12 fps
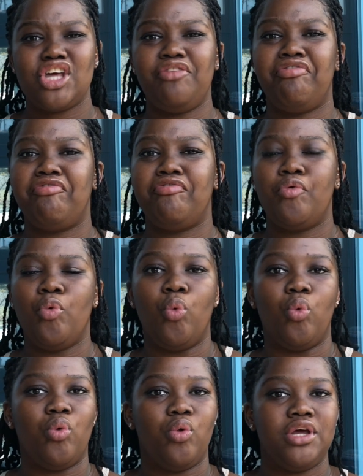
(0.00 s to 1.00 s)

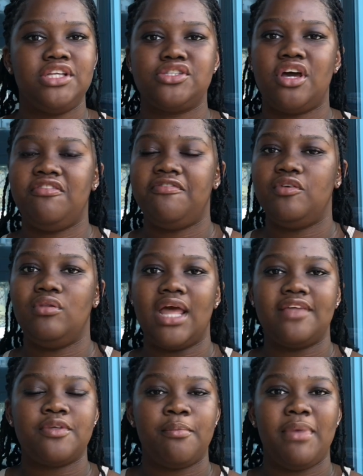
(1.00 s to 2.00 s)
full
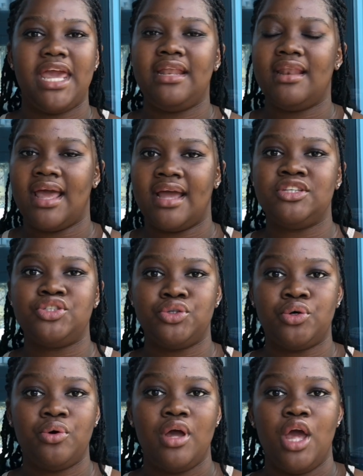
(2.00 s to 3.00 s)
like the mainland, you
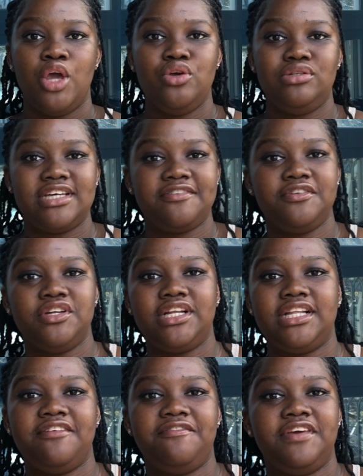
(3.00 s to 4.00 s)
know. You
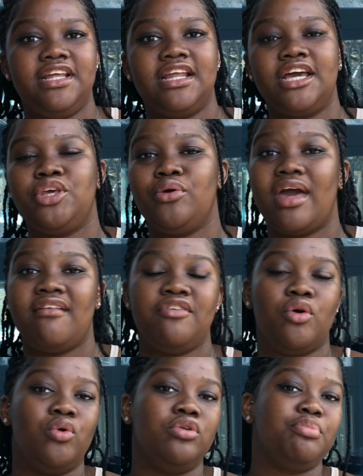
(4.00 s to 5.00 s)
definitely feel like you have
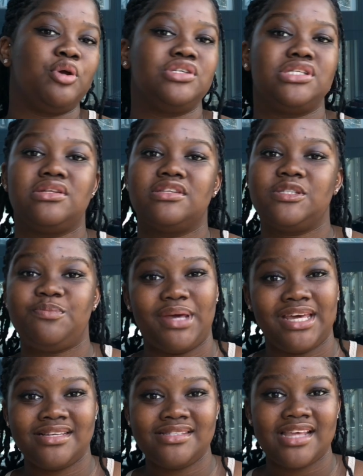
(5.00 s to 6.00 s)
your own personal
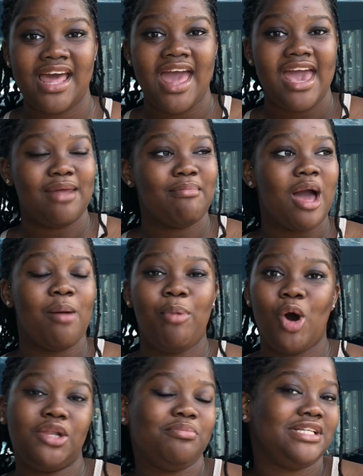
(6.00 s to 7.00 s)
space, and my
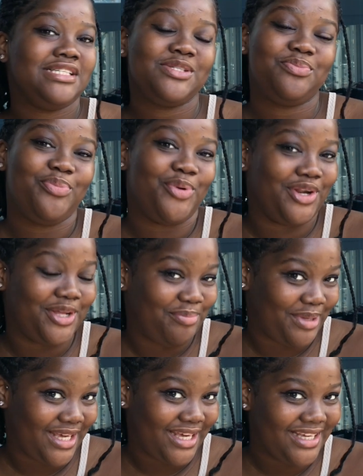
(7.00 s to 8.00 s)
apartment is pretty
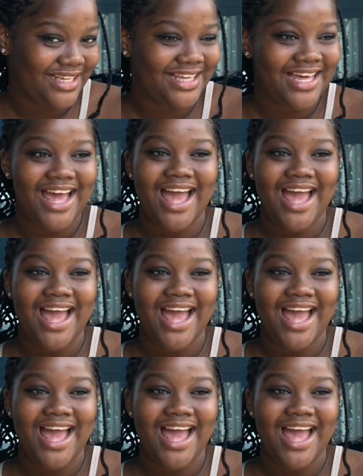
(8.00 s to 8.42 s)
big.